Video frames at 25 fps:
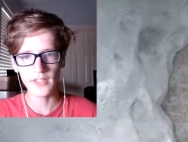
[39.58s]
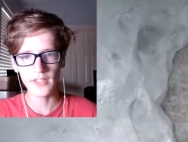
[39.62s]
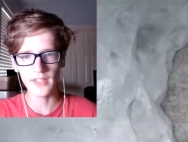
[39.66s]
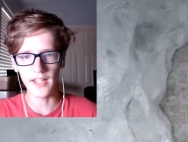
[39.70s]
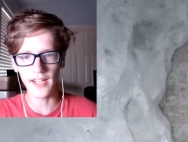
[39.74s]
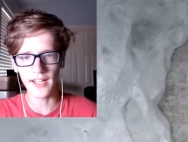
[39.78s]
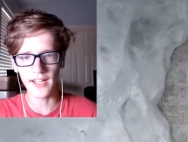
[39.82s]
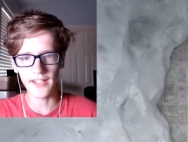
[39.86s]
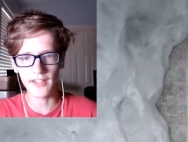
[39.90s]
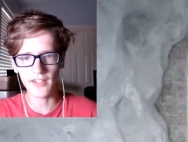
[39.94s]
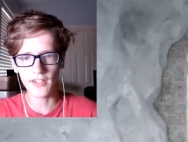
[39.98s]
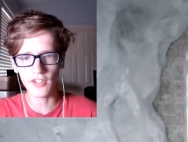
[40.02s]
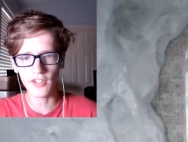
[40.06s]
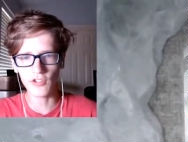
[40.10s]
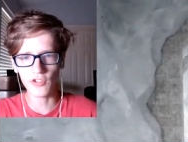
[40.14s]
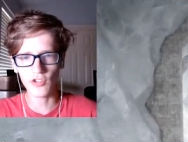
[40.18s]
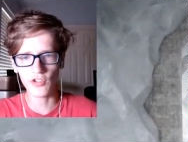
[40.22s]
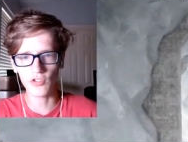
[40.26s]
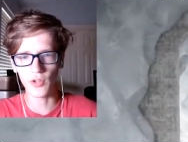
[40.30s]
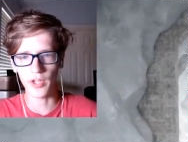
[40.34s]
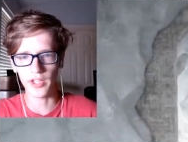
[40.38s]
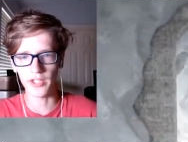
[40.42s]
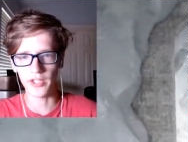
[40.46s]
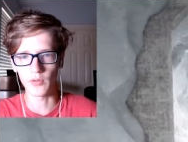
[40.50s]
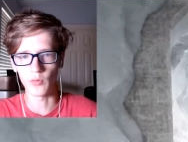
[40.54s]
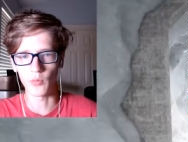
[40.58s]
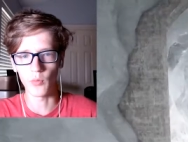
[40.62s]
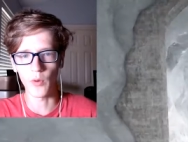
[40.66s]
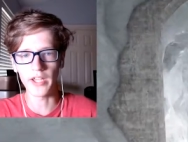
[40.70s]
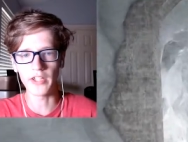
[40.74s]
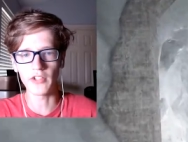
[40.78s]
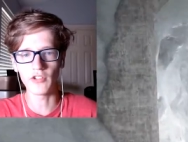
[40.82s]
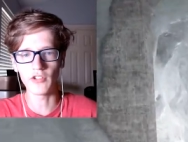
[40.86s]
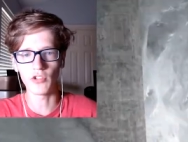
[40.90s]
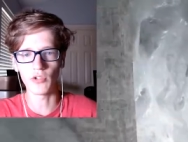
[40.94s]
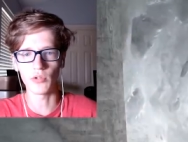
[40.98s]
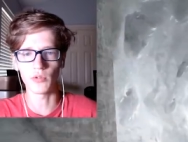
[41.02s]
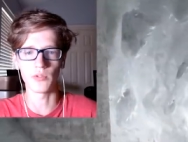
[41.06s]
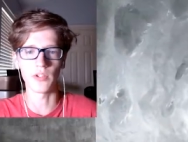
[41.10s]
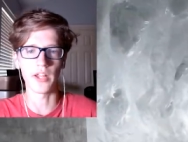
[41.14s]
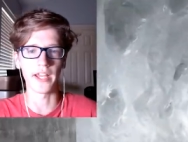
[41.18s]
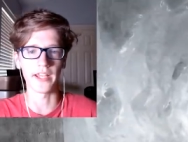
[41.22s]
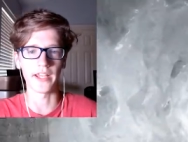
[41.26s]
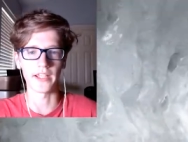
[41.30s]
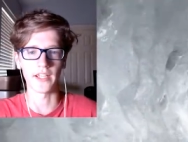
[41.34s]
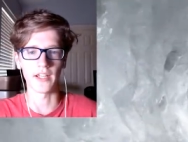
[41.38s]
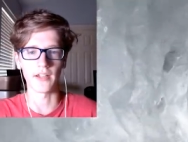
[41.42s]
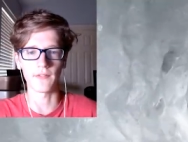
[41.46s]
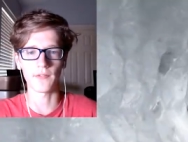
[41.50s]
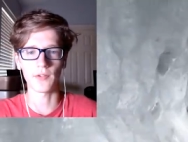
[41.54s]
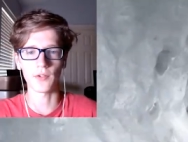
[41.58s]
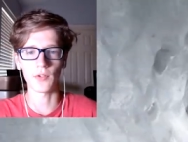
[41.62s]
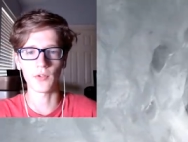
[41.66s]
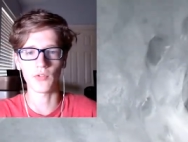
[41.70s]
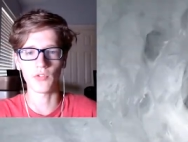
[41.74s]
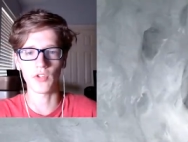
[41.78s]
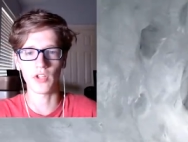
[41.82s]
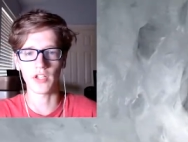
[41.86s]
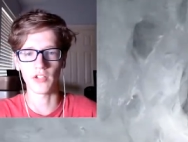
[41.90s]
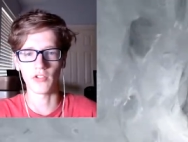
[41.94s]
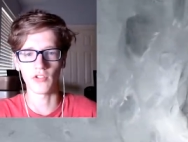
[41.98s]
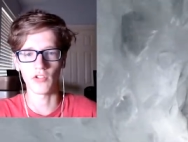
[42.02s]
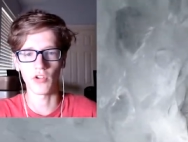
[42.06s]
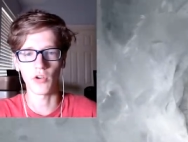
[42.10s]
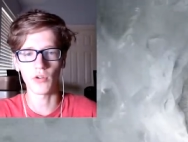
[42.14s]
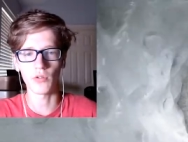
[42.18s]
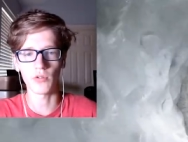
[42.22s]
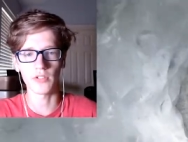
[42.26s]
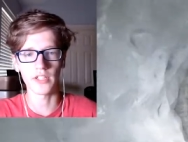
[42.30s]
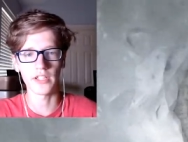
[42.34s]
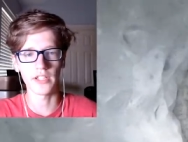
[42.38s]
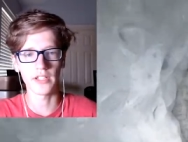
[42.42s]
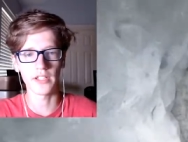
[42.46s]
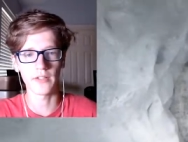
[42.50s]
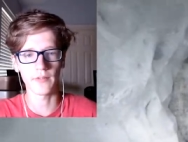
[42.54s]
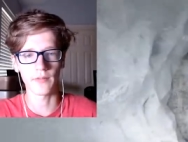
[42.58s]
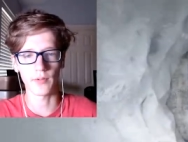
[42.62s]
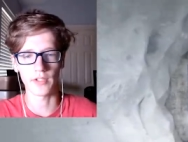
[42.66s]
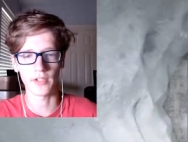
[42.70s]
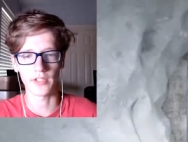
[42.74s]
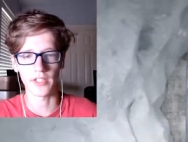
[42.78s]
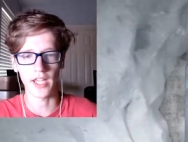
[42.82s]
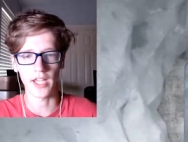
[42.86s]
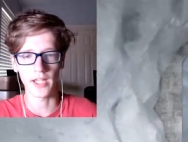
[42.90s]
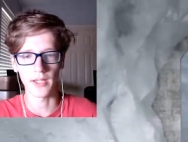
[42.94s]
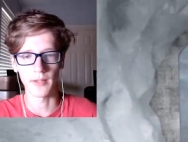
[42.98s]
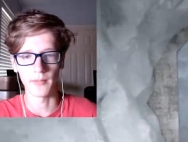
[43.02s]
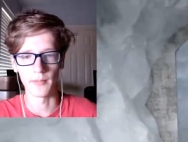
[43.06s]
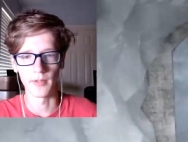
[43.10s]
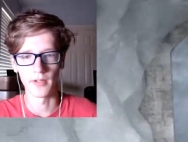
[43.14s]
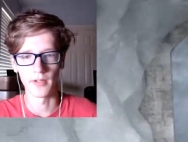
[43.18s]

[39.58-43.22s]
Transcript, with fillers: and this is like way too light. It feels like a totally different game.